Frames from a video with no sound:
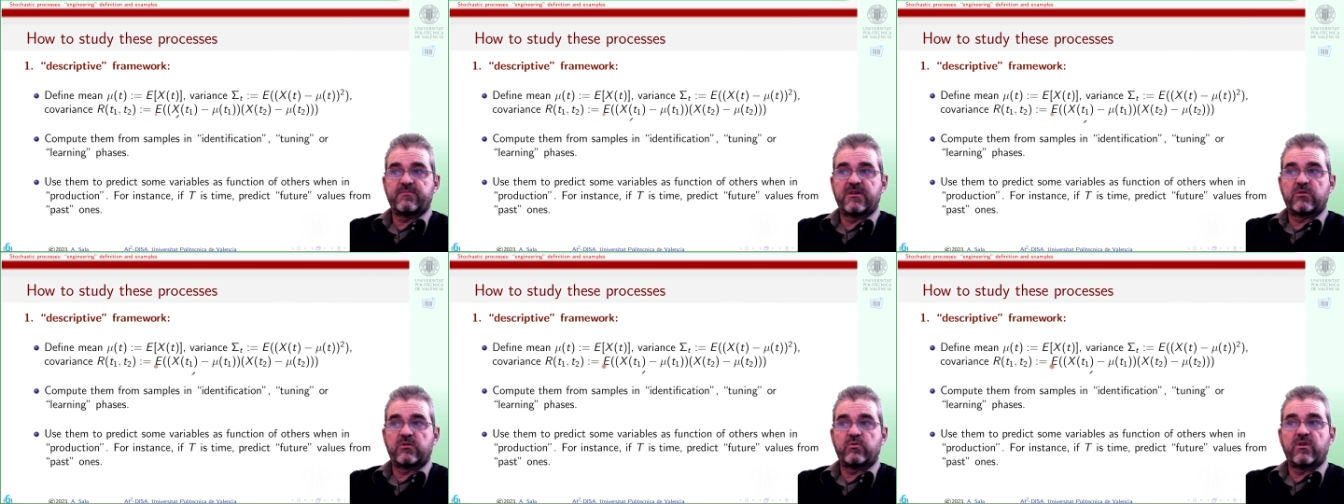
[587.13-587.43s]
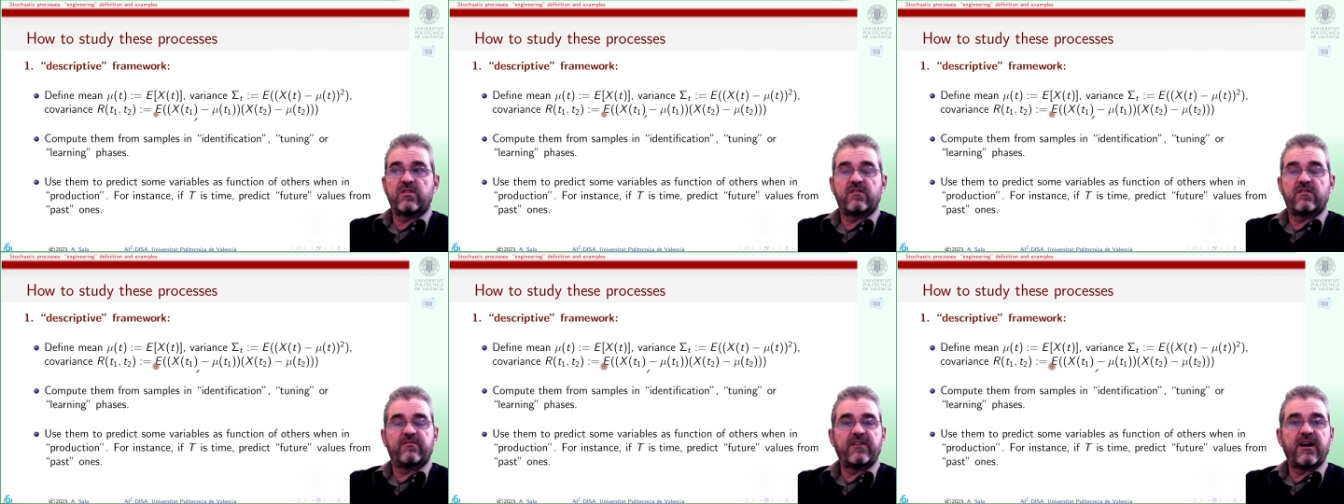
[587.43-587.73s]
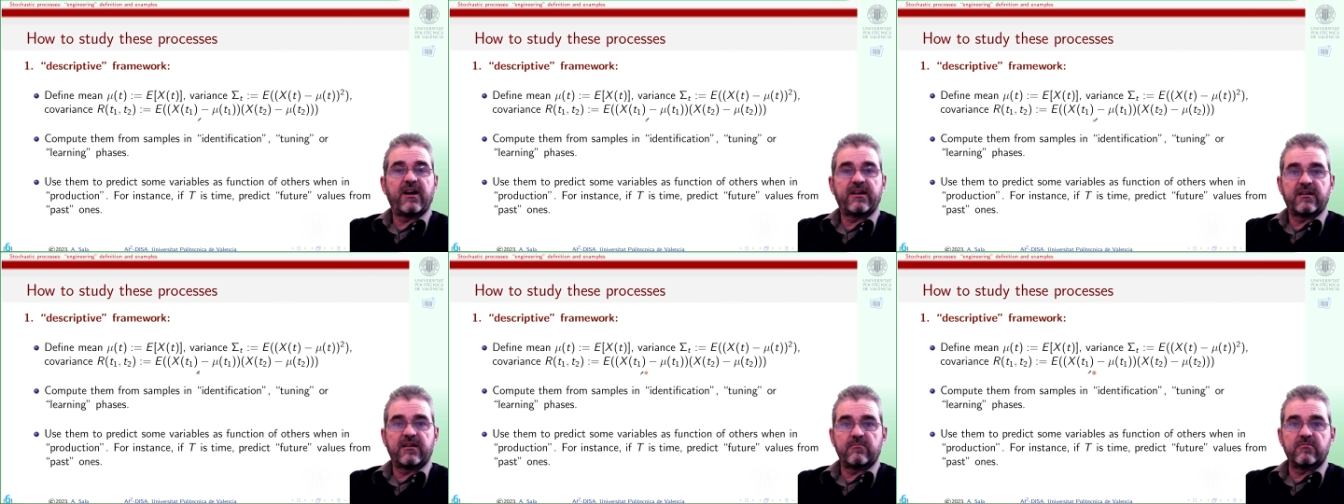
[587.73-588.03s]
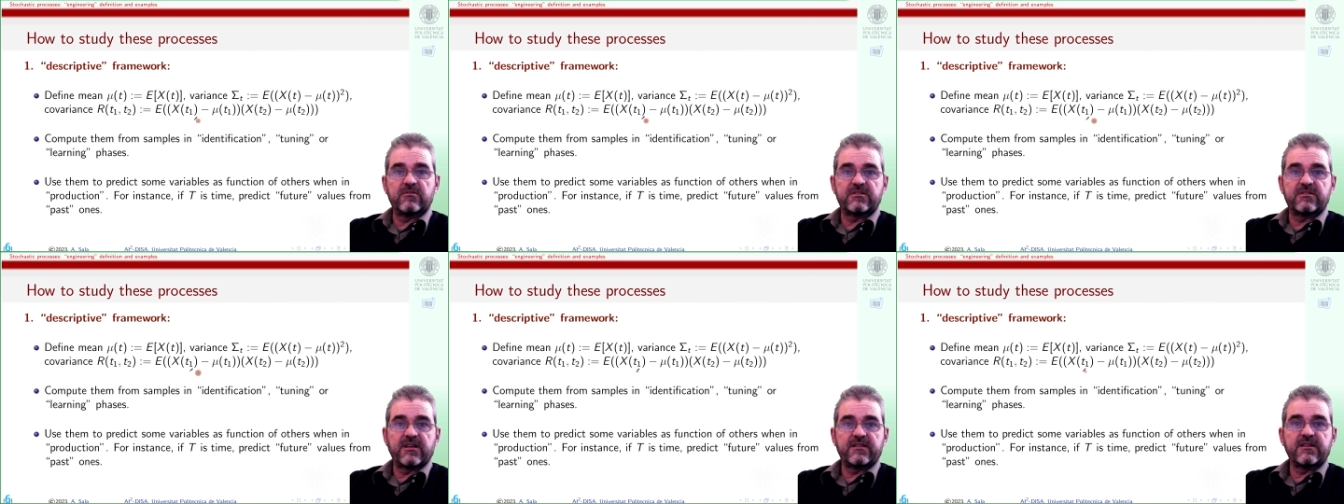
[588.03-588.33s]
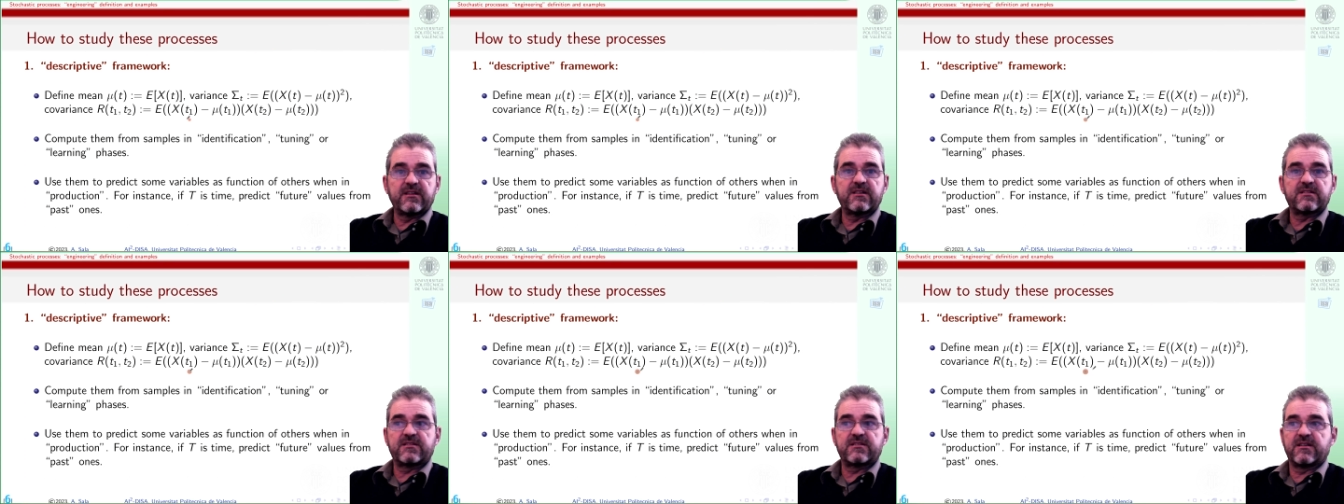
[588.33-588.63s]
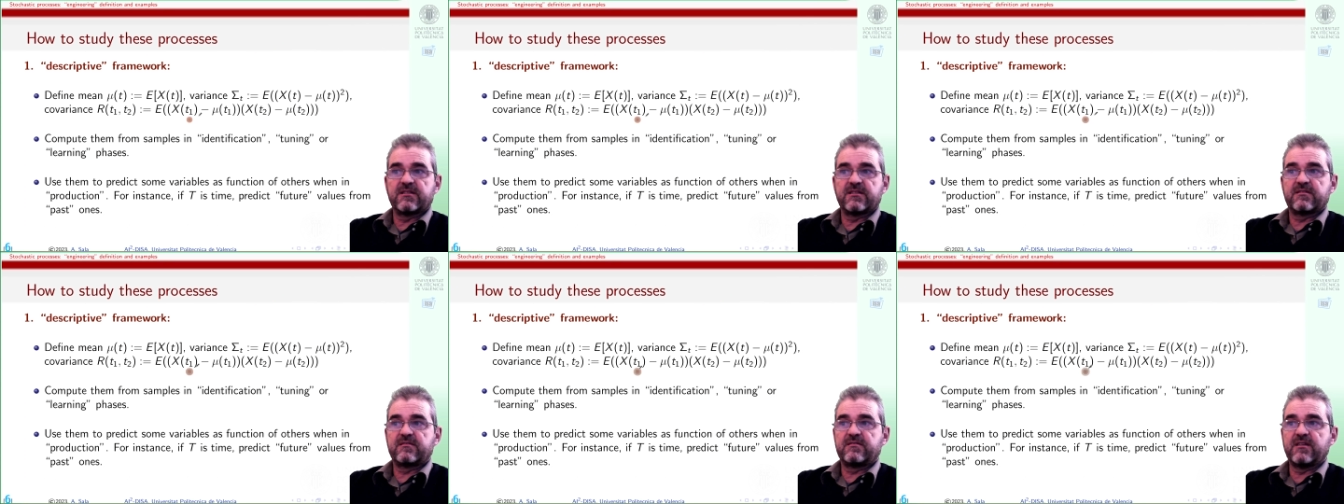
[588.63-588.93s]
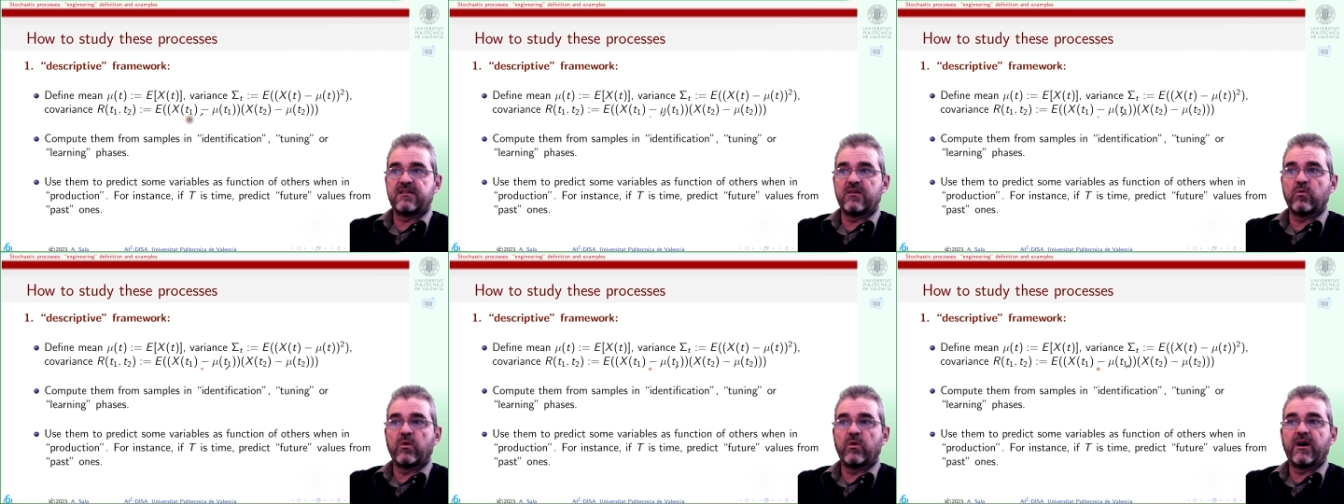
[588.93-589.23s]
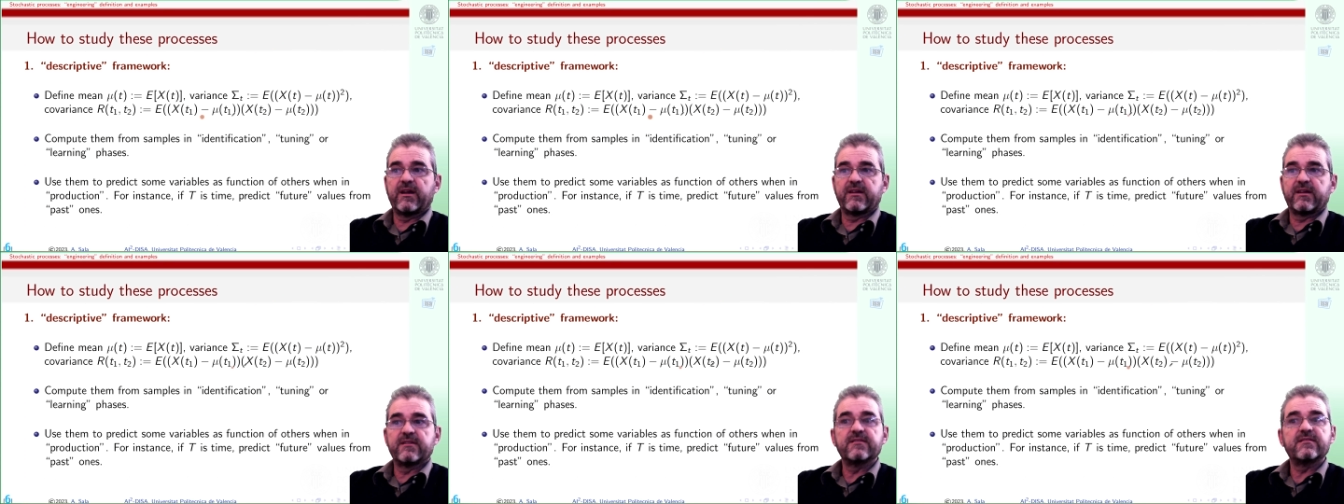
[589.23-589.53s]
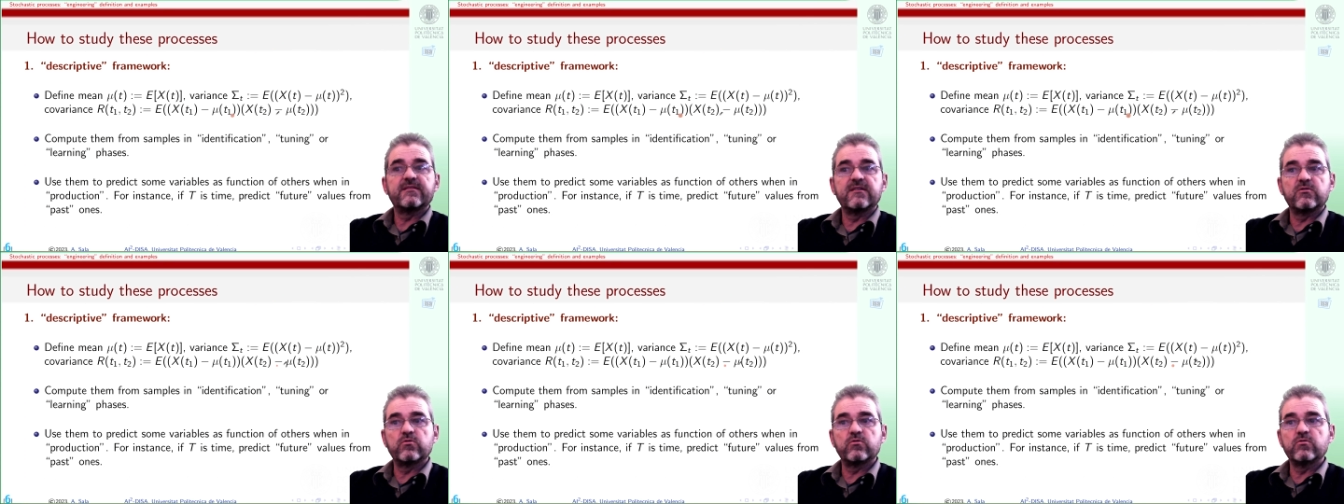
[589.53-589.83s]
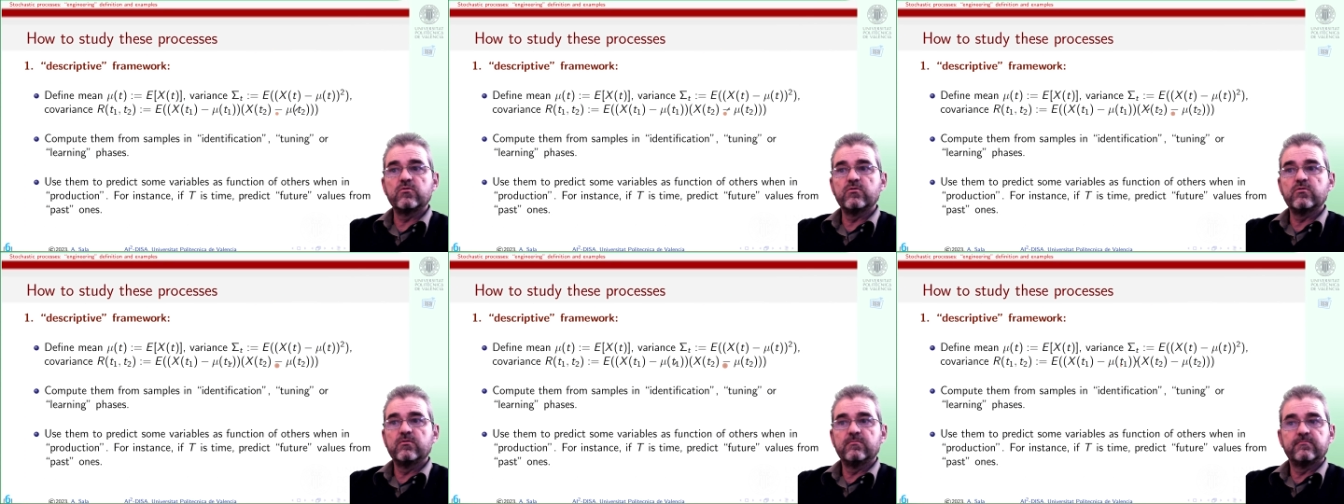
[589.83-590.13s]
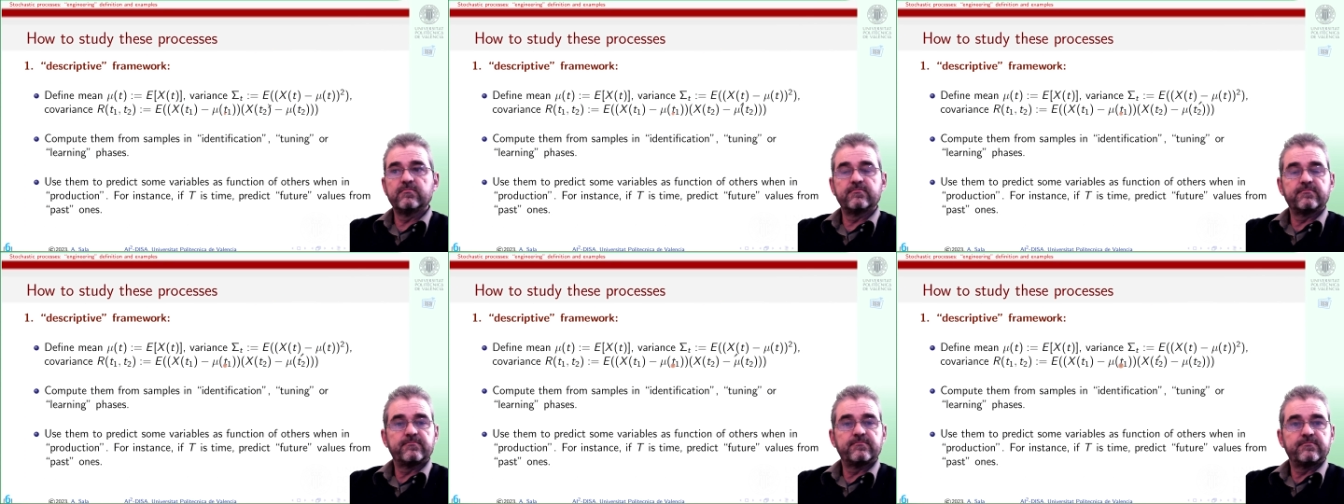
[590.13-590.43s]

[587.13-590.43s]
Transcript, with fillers: between the variables at instant t1 and t2.